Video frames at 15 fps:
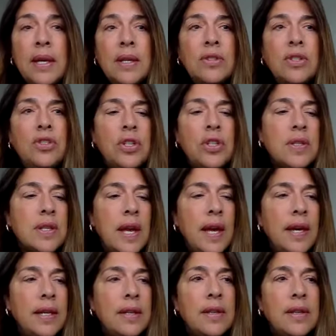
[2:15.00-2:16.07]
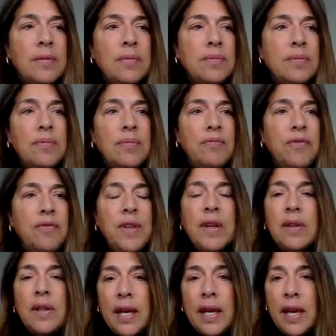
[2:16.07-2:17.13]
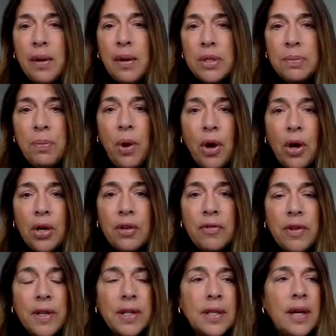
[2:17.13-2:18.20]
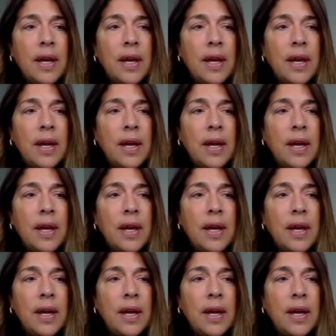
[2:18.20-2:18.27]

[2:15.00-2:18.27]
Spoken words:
to just kind of feel like I was part of it.